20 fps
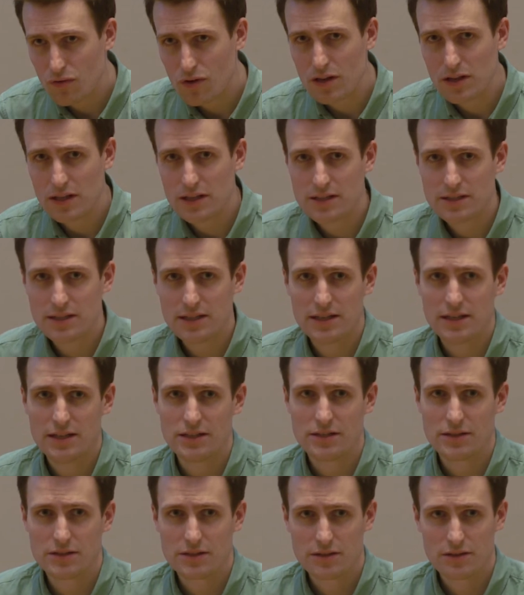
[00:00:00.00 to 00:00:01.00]
really
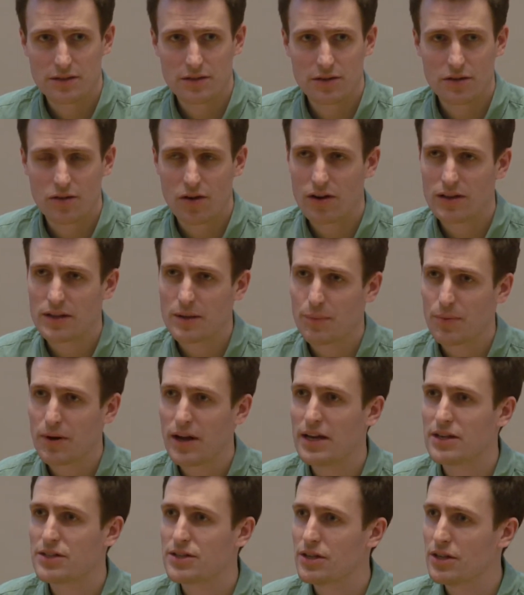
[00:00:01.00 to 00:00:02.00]
serious chronic
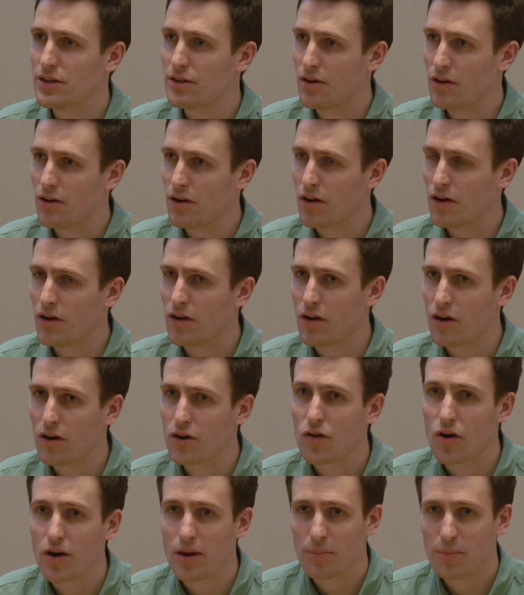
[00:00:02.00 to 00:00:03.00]
depression or
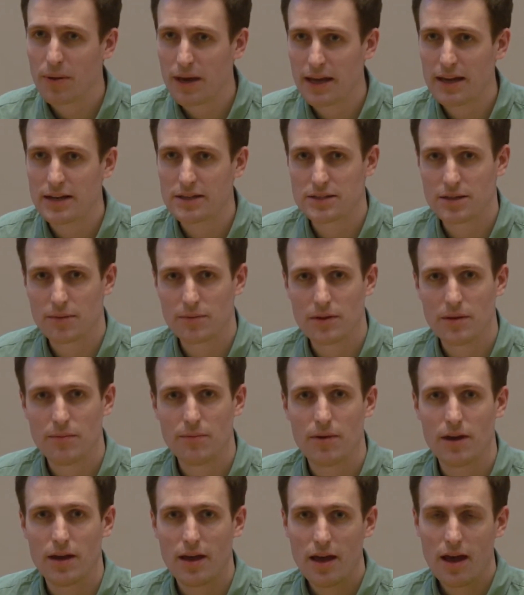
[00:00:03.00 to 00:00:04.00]
chronic pain or
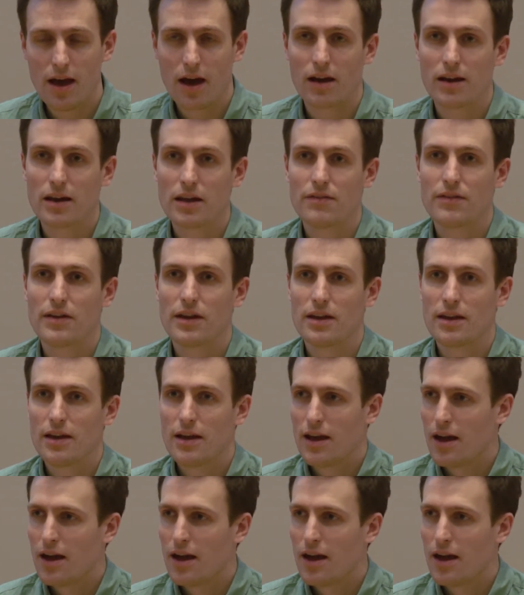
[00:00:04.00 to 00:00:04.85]
something, but are living,